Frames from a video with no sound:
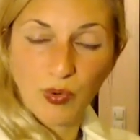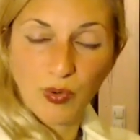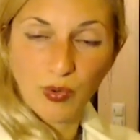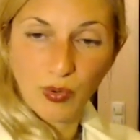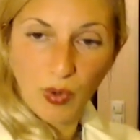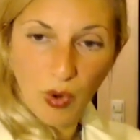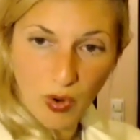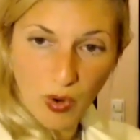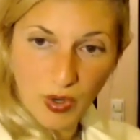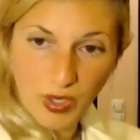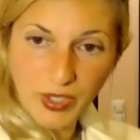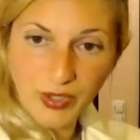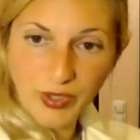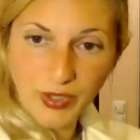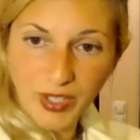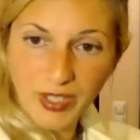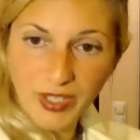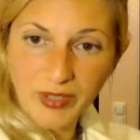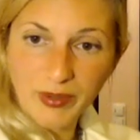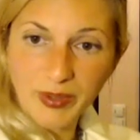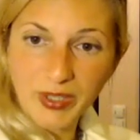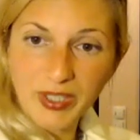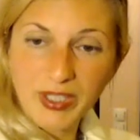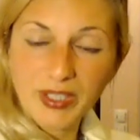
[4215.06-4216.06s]

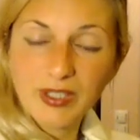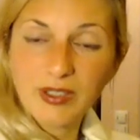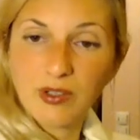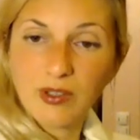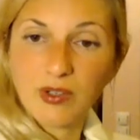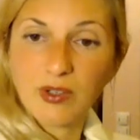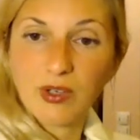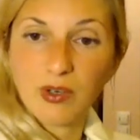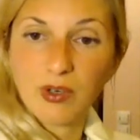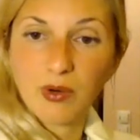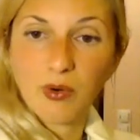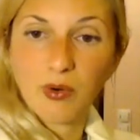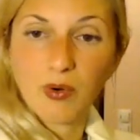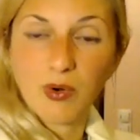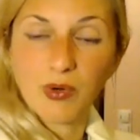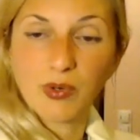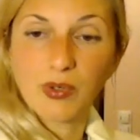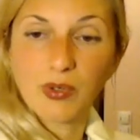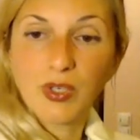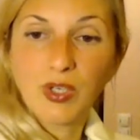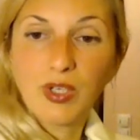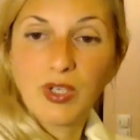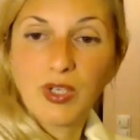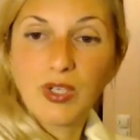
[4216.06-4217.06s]
ordinary
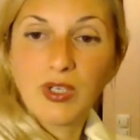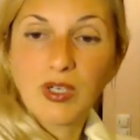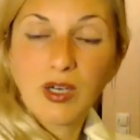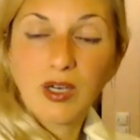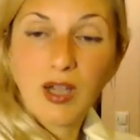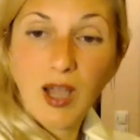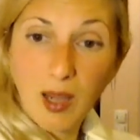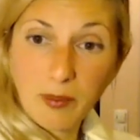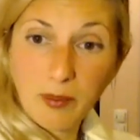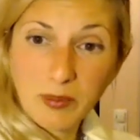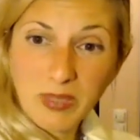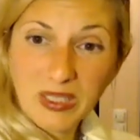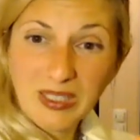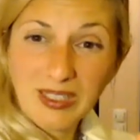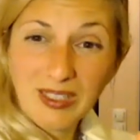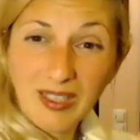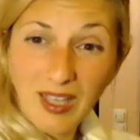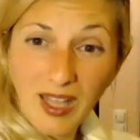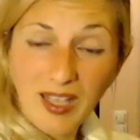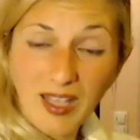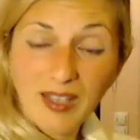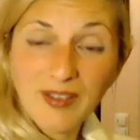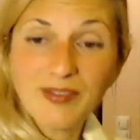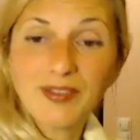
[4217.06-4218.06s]
or common
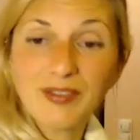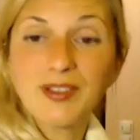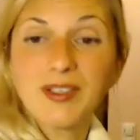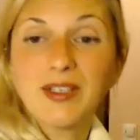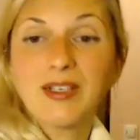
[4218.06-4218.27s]
life,